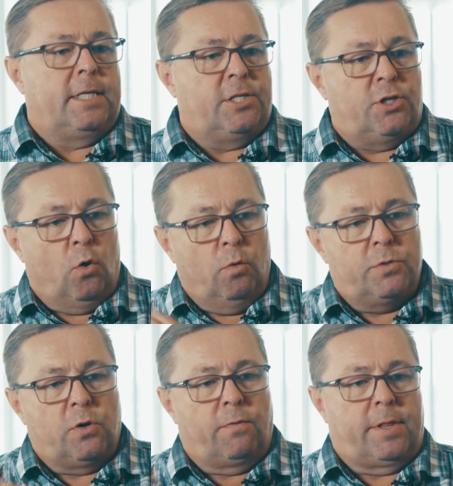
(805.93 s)
these
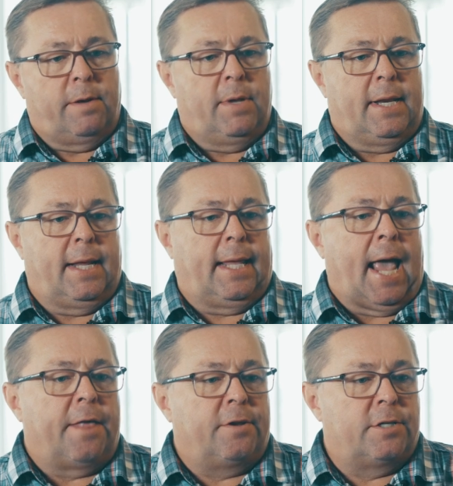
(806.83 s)
domes over them, and it
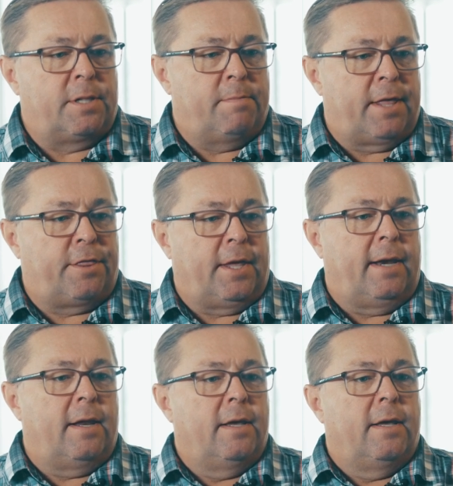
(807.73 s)
gathers the
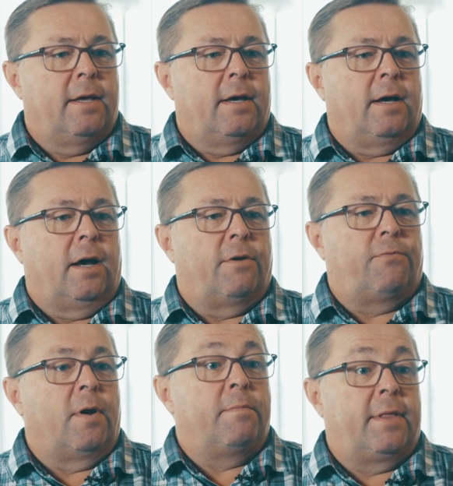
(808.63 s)
methane
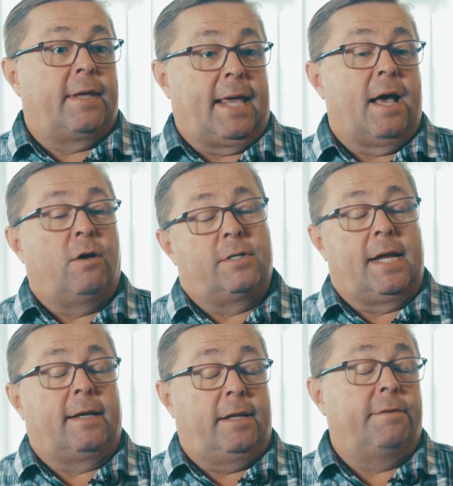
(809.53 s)
from the cow's
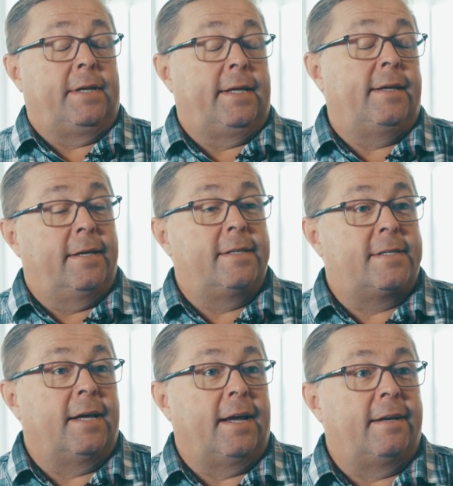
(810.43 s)
activity
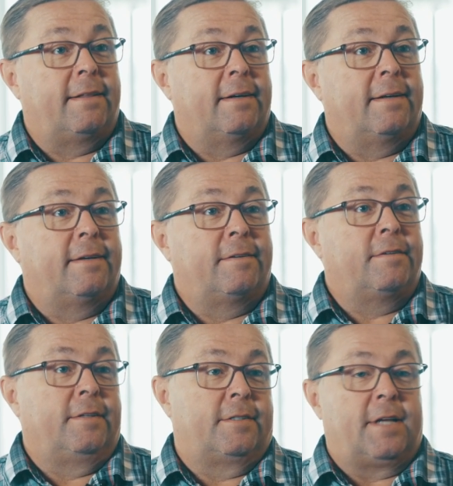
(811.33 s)
inside the
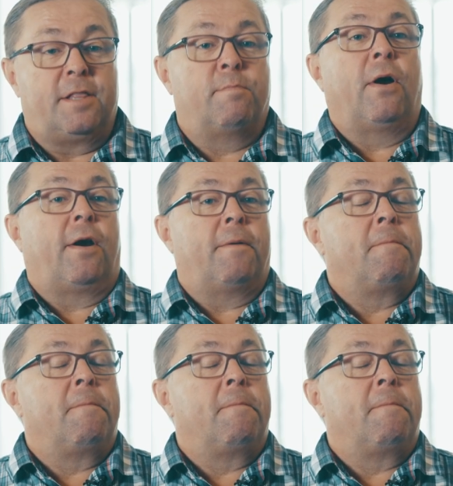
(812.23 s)
barn.